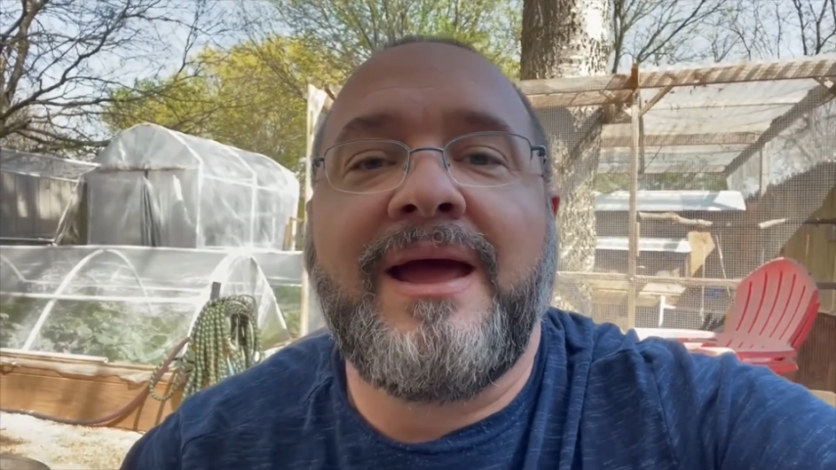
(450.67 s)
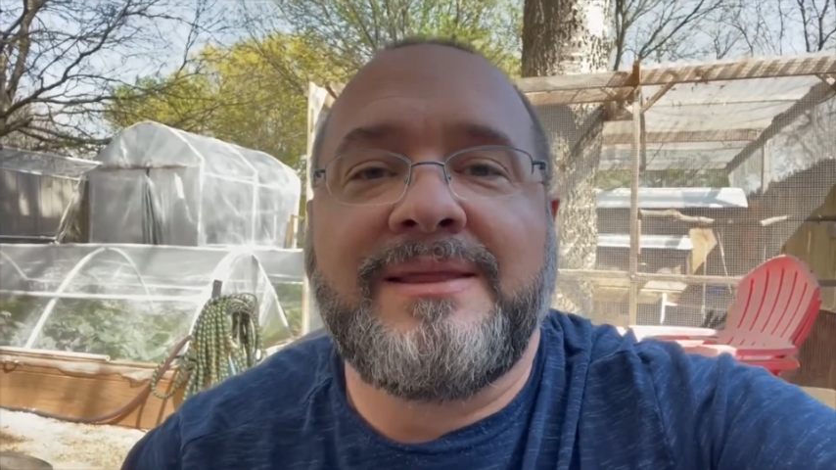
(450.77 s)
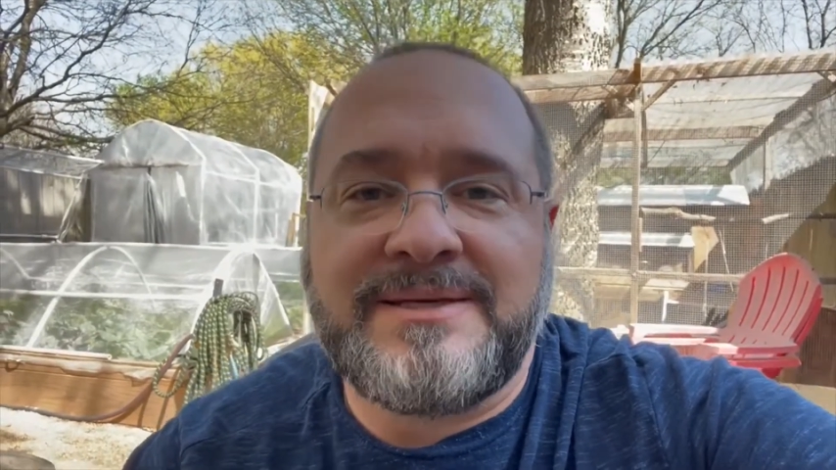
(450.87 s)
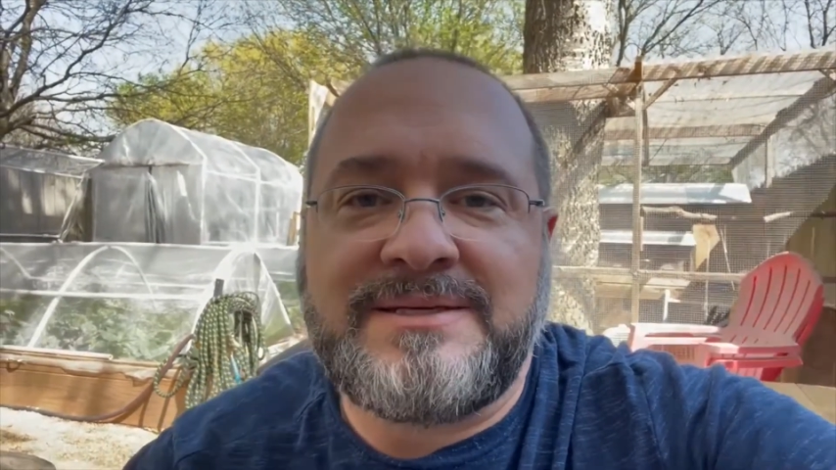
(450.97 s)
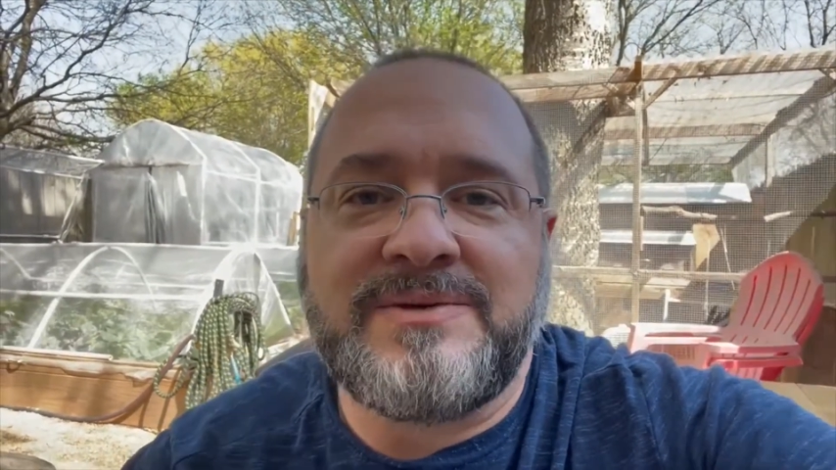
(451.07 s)

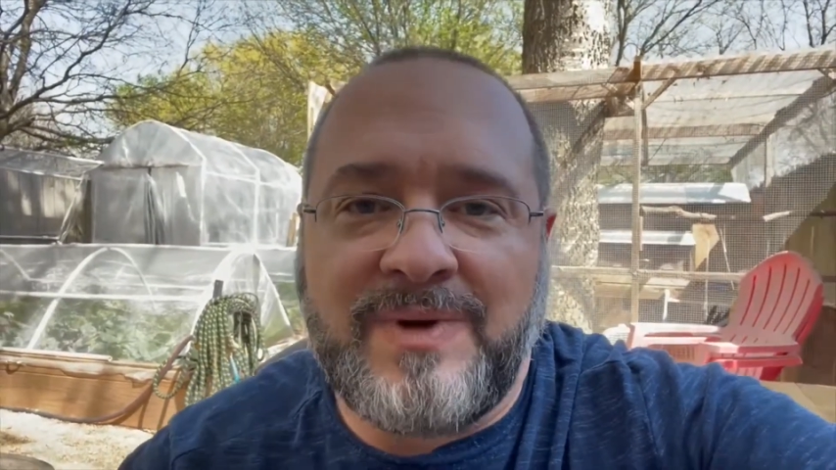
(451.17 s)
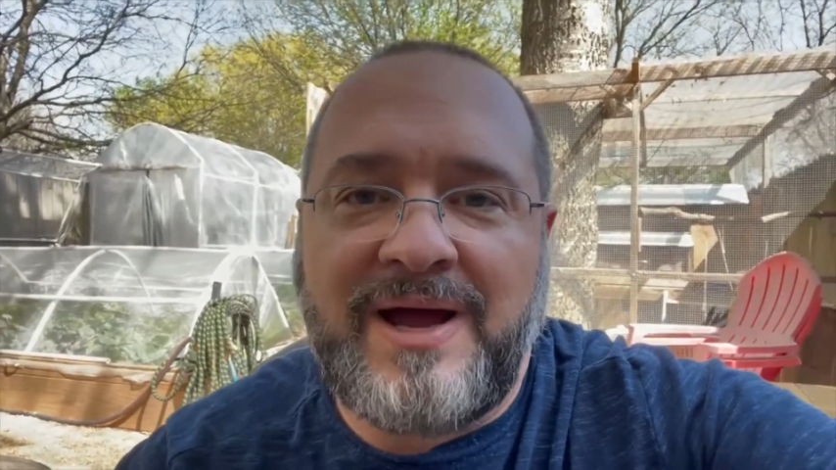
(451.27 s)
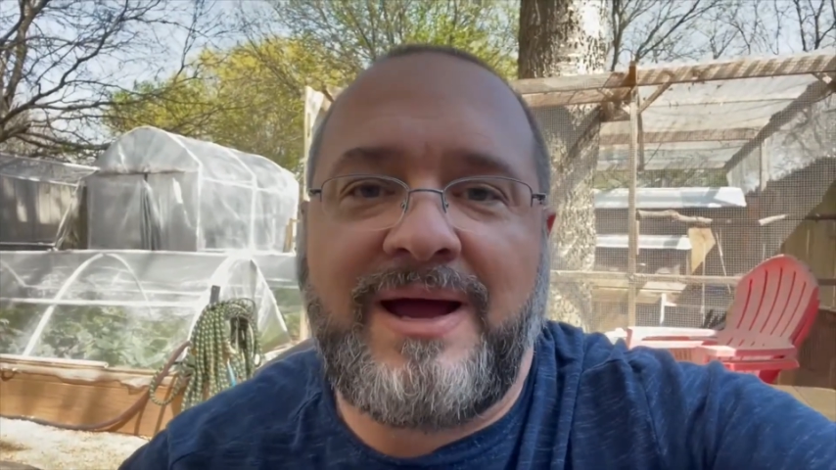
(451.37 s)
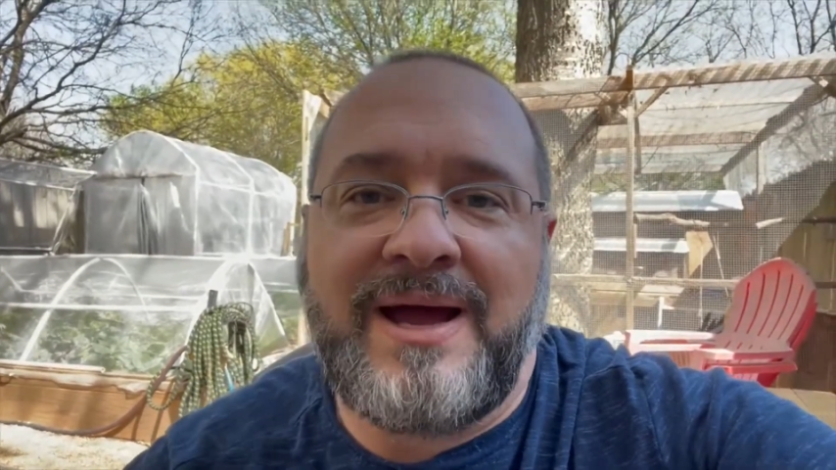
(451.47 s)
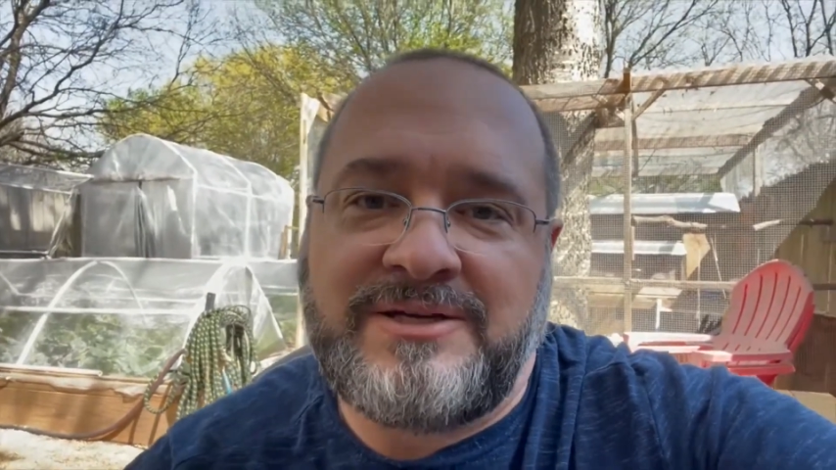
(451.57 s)
This is
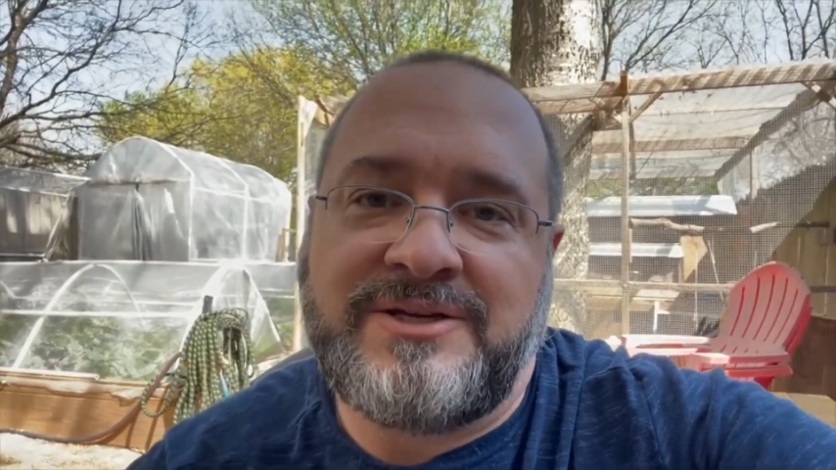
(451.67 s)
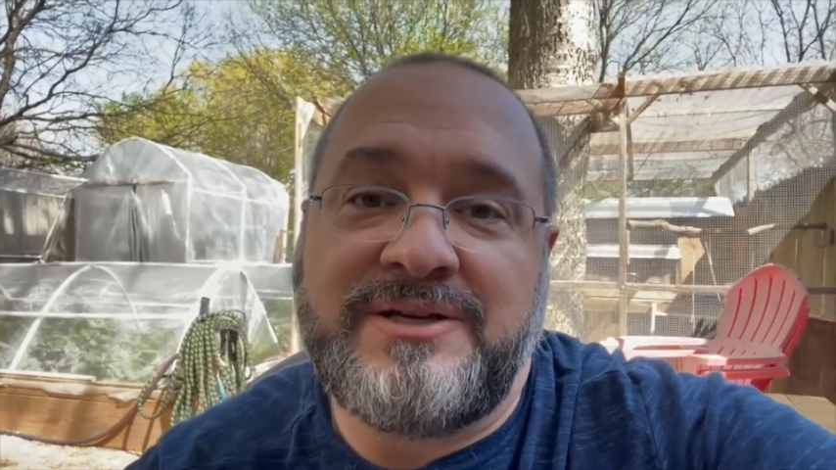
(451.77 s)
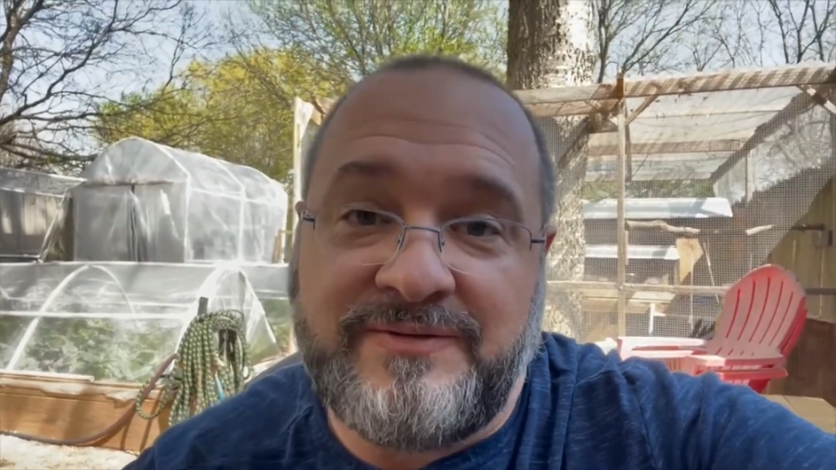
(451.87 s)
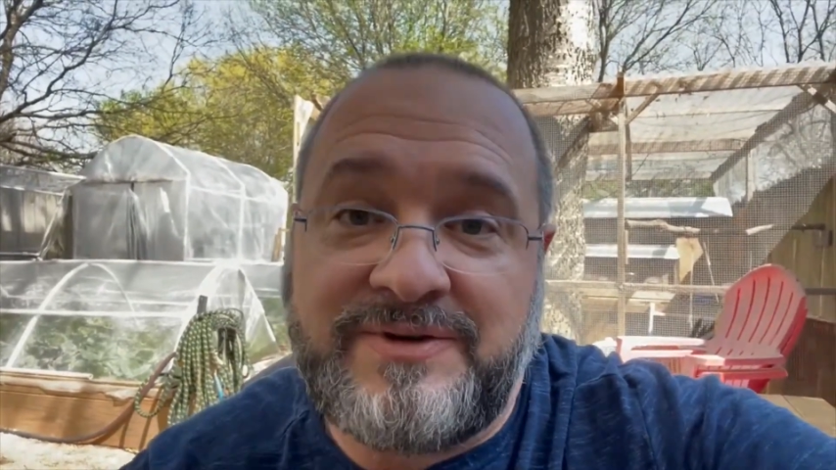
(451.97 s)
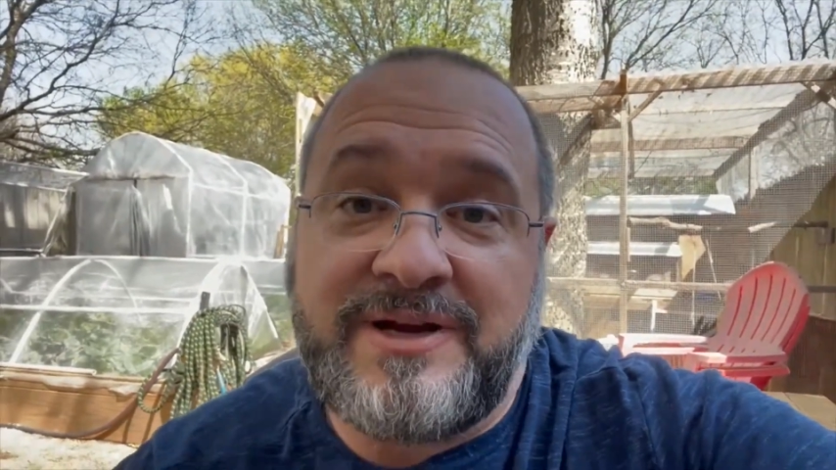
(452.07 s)
why I shouldn't
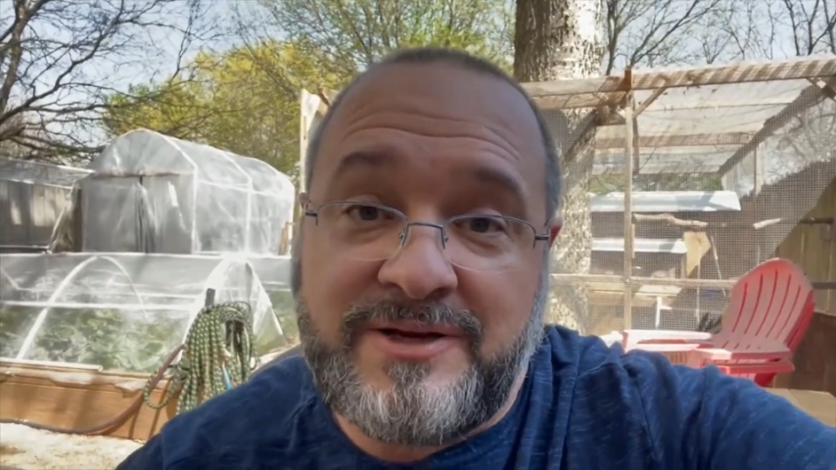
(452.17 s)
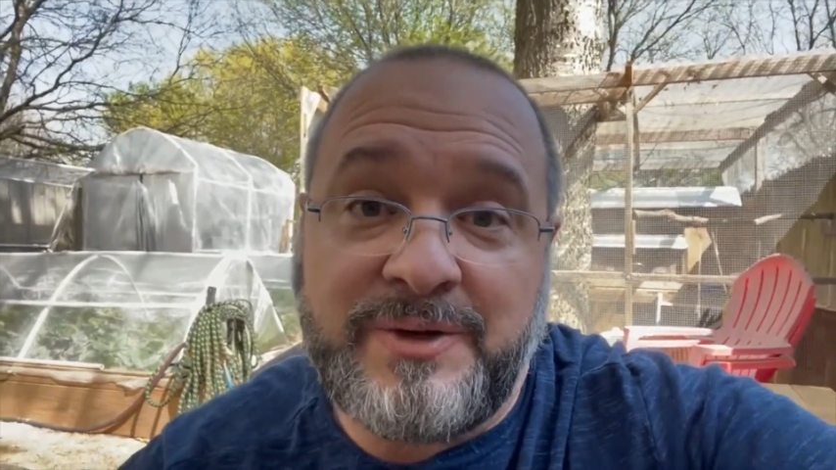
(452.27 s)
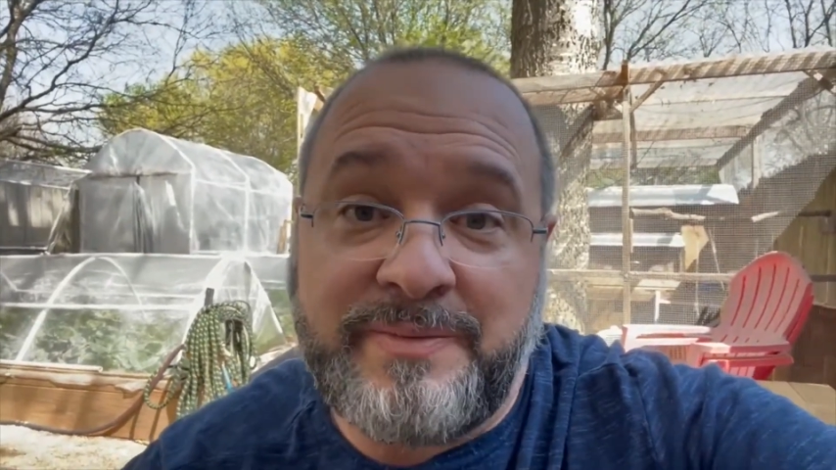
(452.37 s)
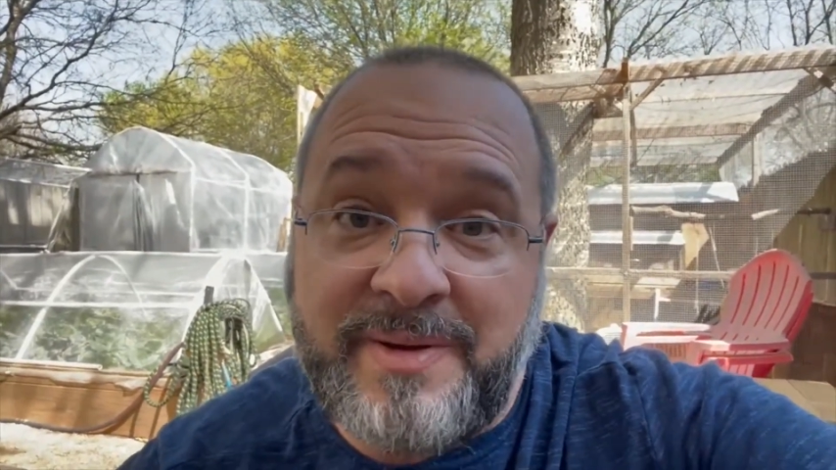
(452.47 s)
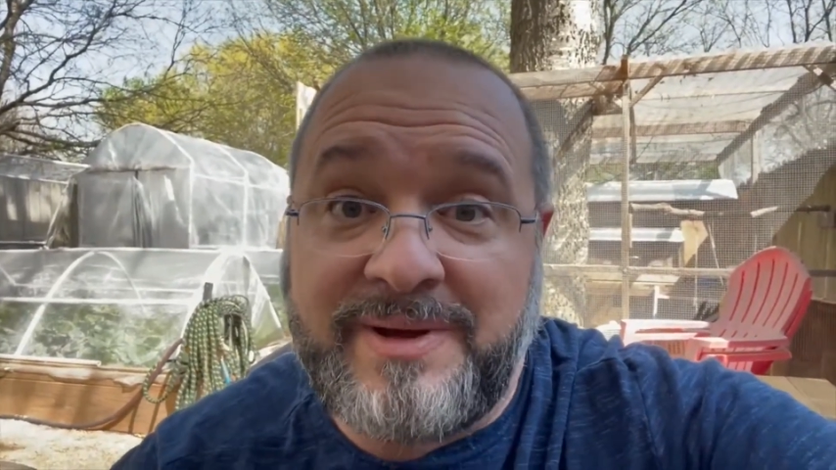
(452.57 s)
have tried to do
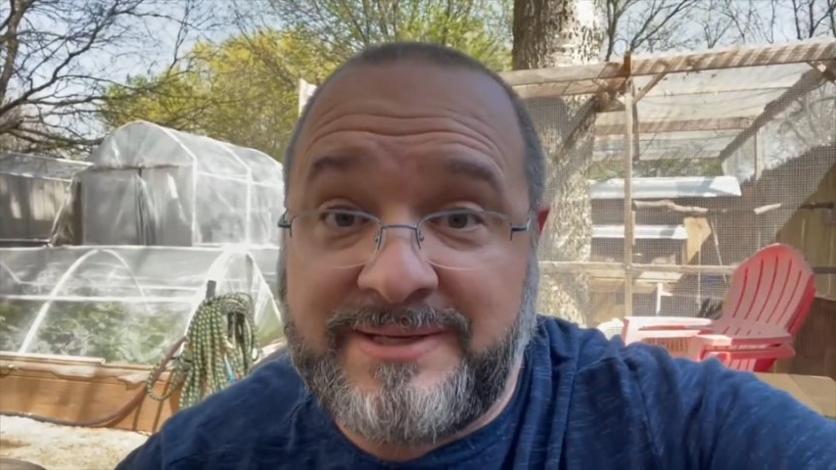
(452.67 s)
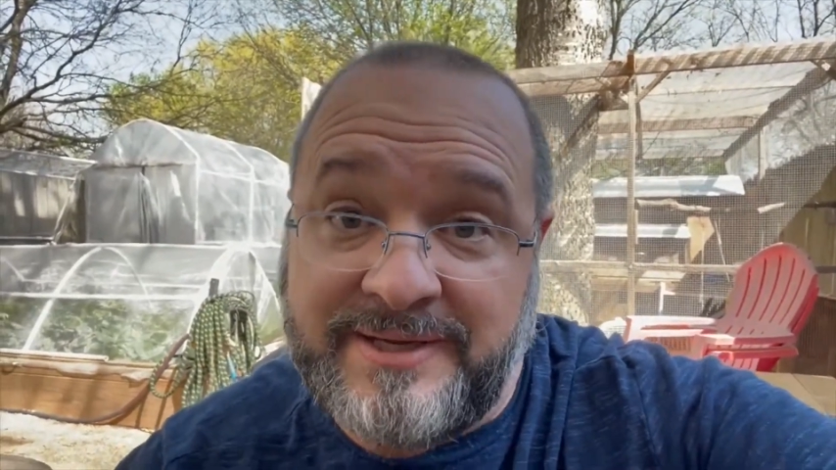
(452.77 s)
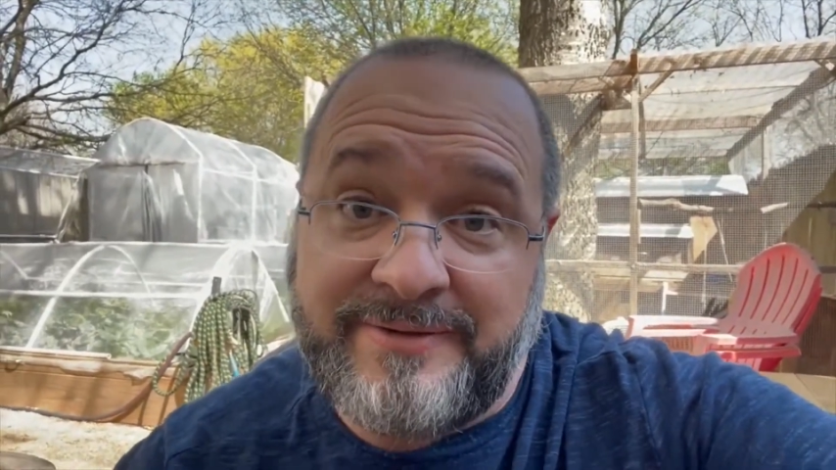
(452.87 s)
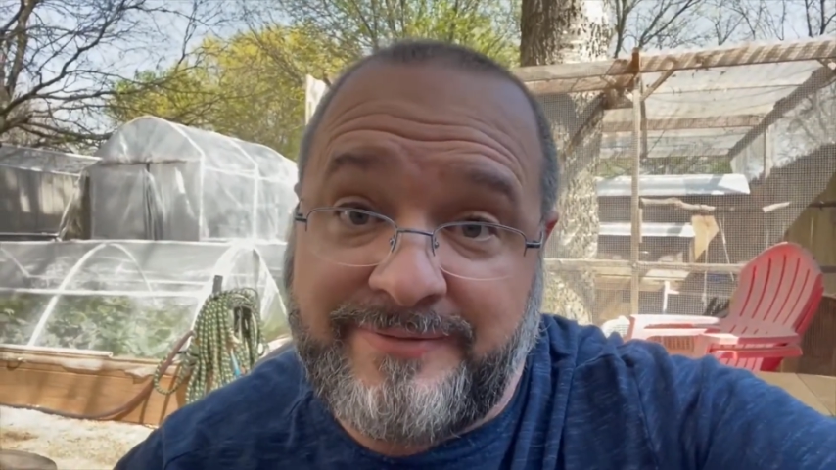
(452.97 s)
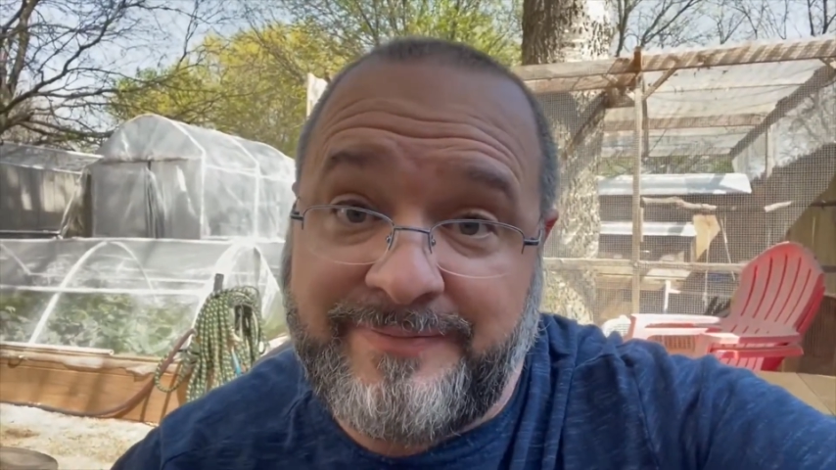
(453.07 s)
it by
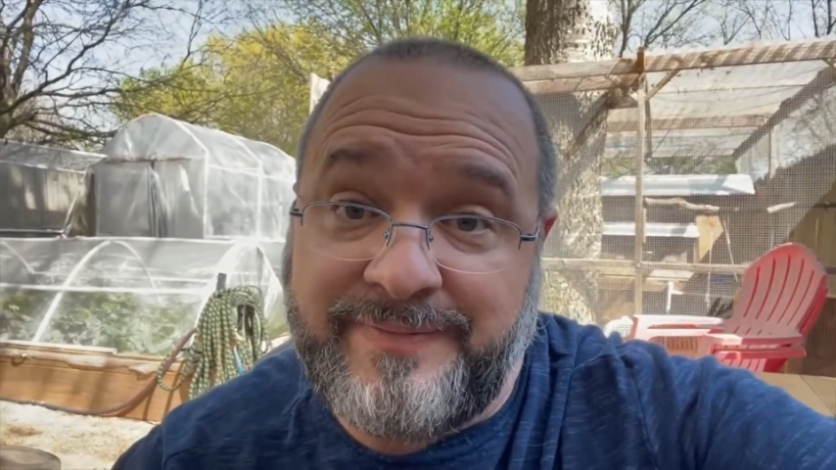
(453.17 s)
myself.